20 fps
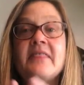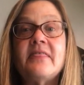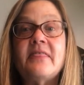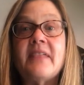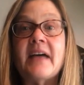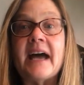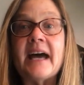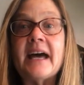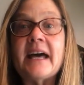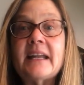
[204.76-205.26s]

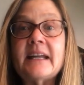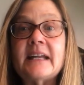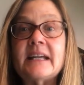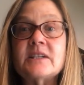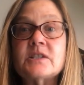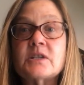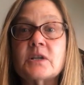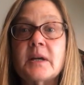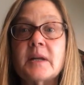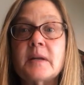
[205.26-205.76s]
That
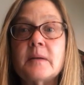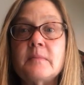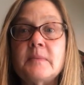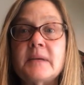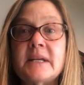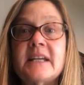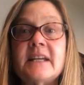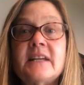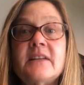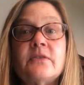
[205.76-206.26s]
is going to
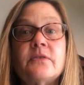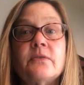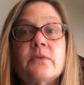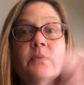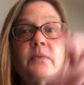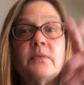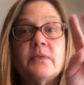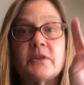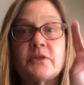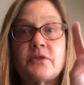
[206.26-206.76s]
be
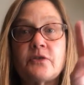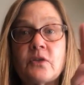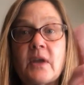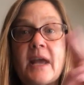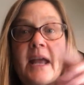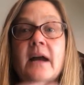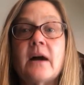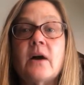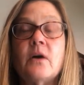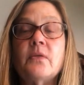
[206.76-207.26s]
the
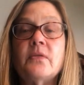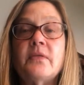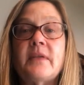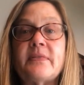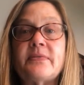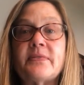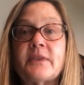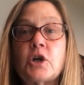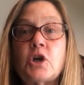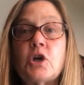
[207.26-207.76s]
sound
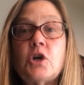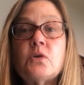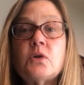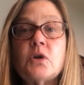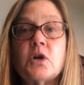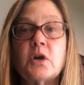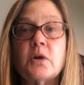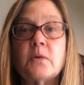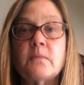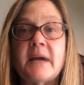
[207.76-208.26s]
that the
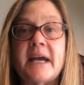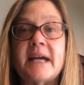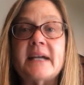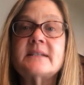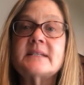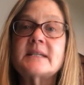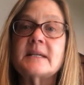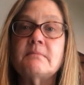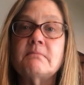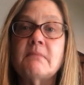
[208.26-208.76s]
cuckoo
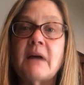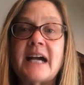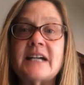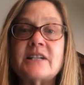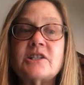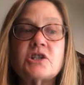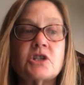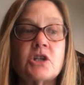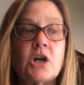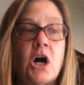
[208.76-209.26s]
makes in my
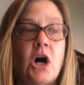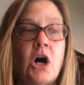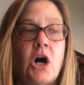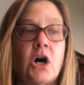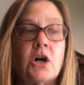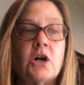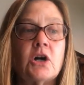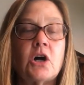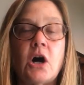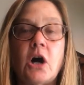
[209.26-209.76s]

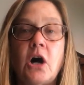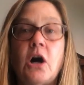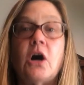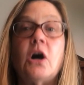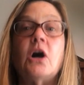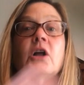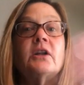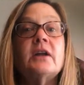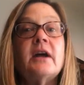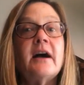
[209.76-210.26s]
song
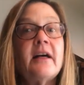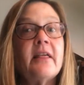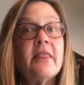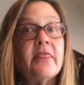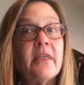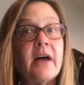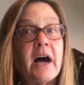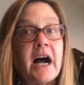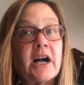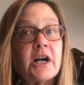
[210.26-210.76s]
called
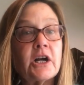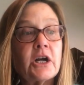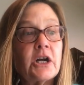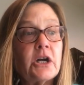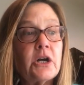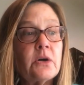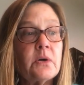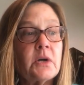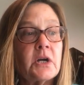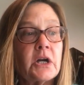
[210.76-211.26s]
The
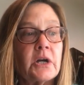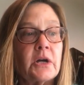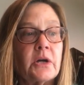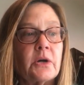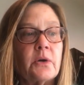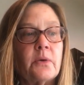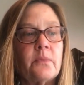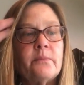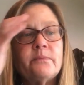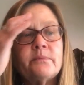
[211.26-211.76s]

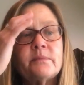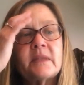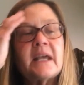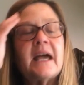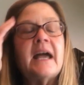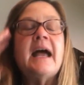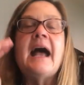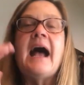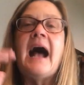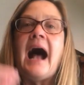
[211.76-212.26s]
Cuckoo.
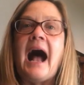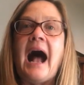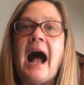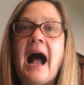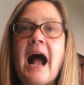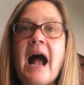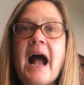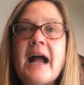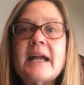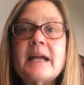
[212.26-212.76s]

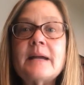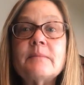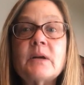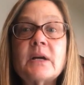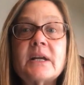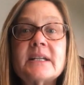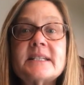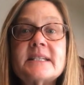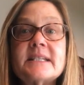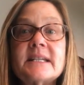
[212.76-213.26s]
I am
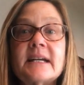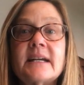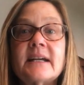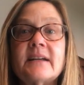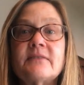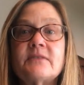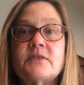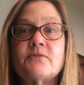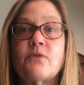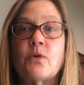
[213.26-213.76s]
going to sing
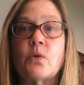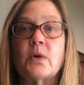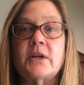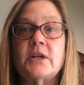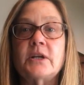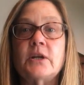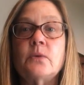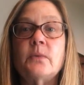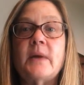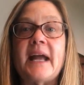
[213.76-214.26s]
it for
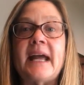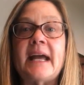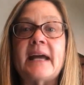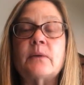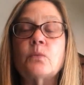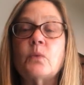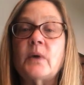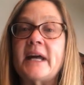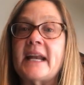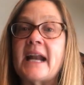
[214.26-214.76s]
you,
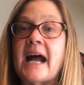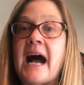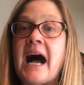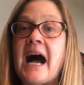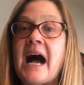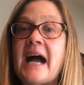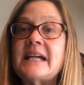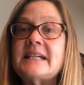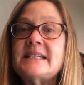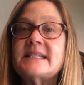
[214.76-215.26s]
and when
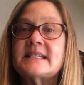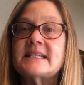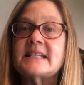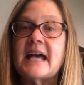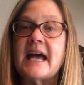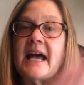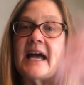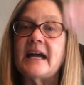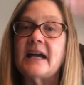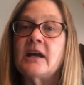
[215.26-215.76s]
I
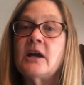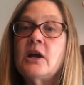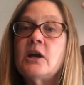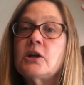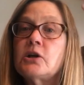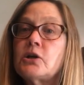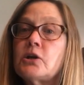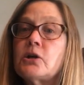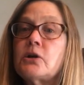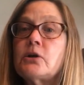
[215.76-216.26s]
say
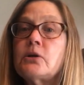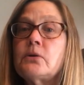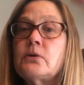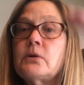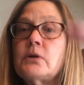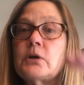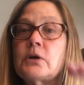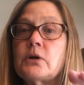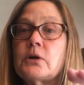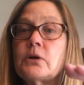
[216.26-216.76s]

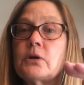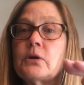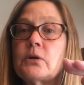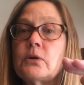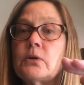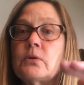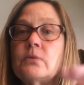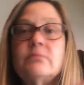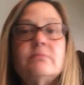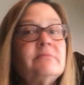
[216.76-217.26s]

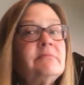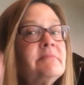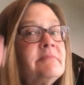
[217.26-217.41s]
cuckoo,